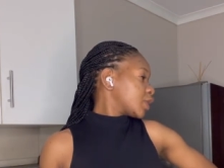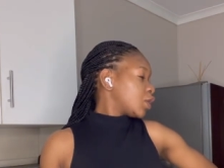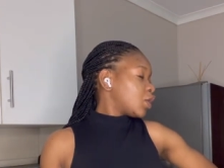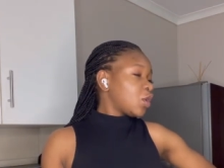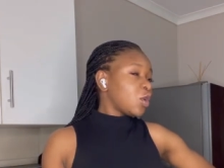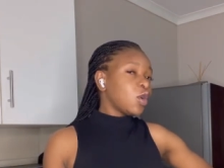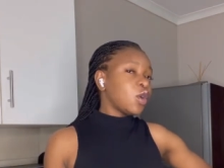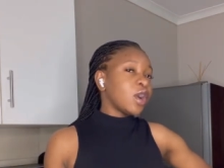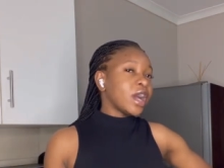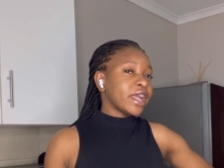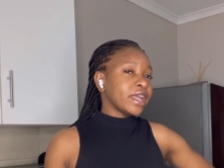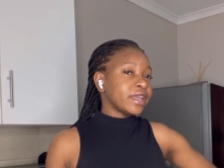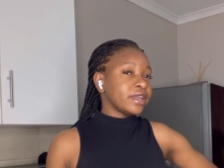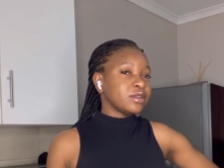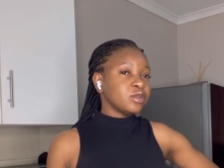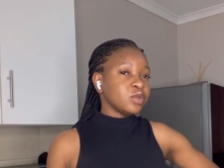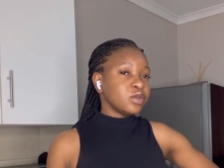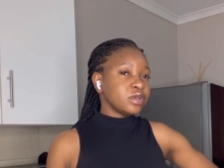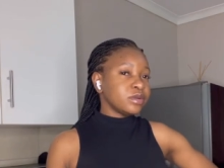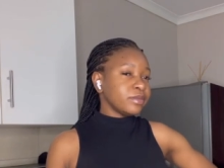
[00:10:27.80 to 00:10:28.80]
Oh, I
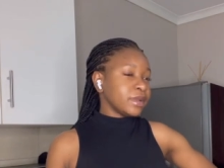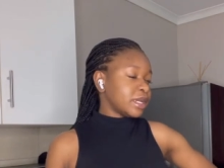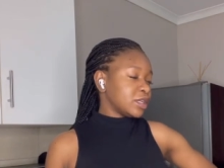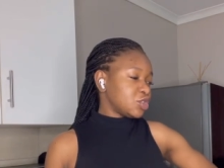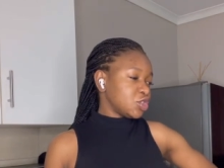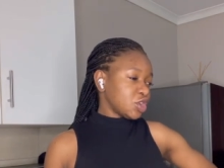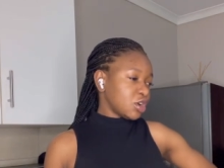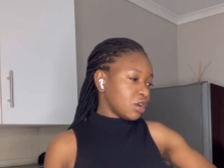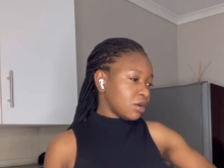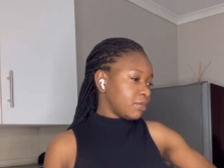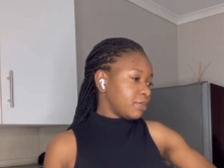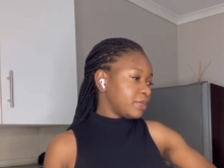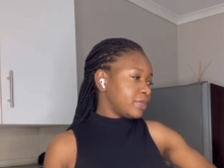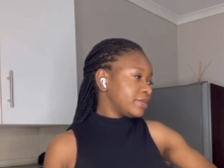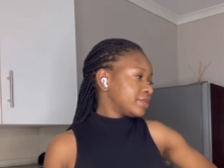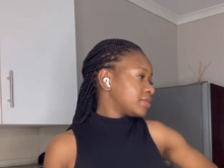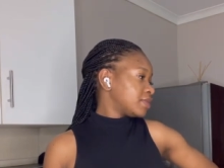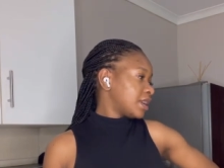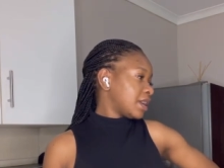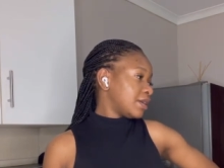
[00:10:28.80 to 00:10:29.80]
can quit my job.
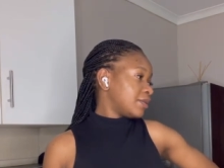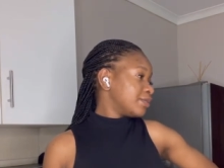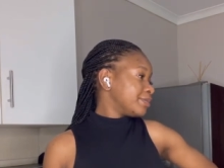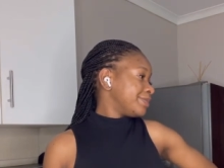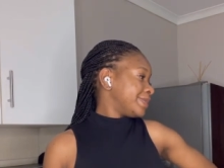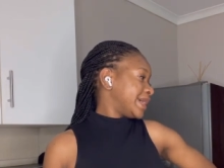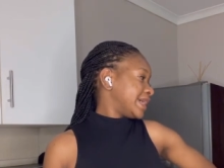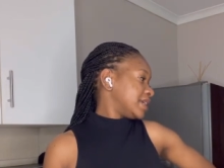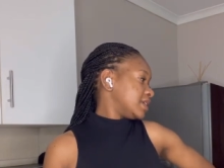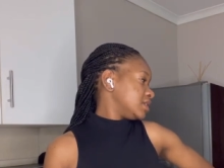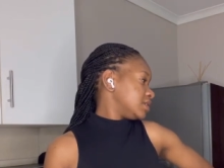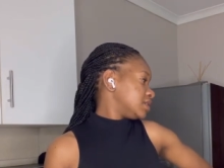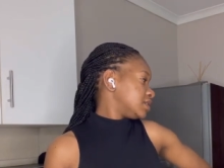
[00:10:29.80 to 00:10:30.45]
I don't mind.